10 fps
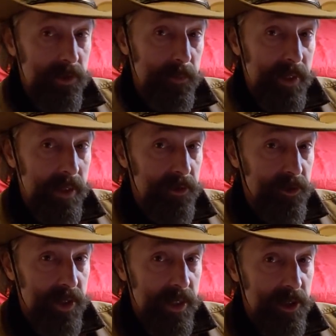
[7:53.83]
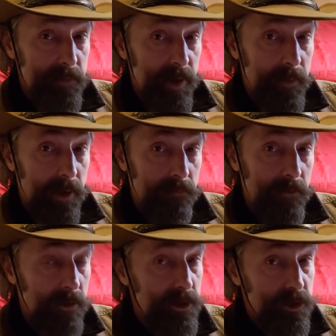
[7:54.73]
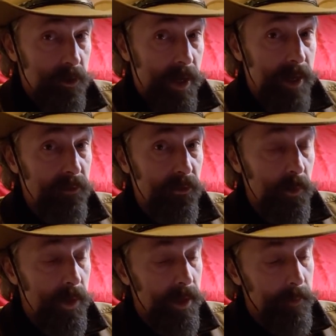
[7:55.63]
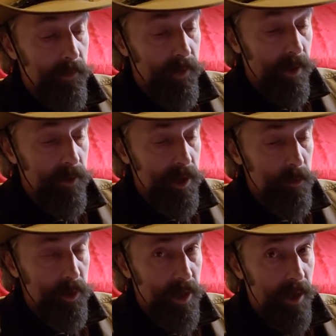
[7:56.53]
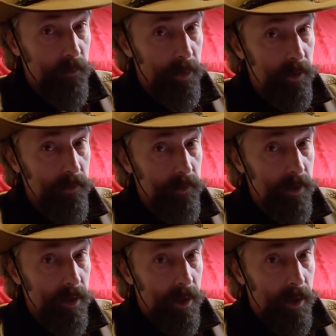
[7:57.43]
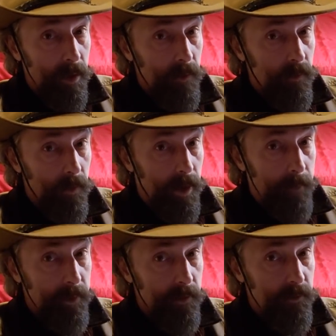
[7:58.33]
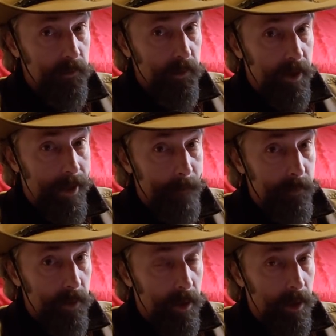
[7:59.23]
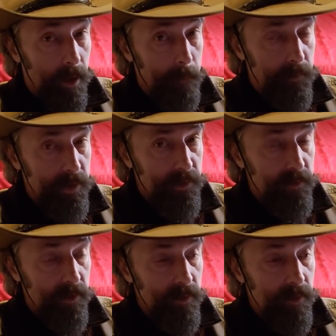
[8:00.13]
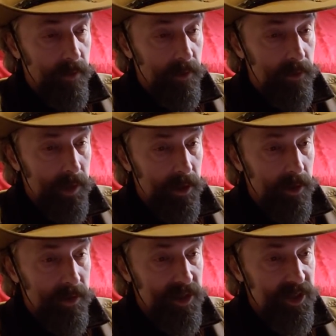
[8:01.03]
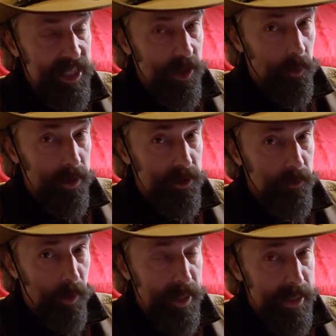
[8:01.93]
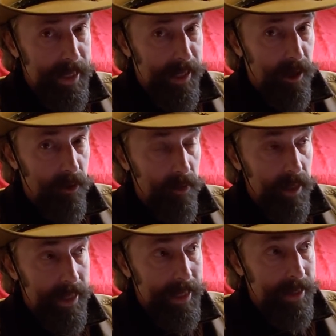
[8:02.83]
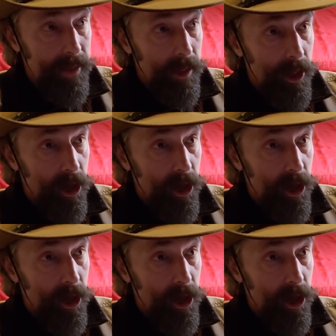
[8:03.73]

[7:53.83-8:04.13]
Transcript: this will be an interesting experiment. I'll just try it, see what happens, and I'll keep you guys posted. So I'm going to stop this little sequence right now and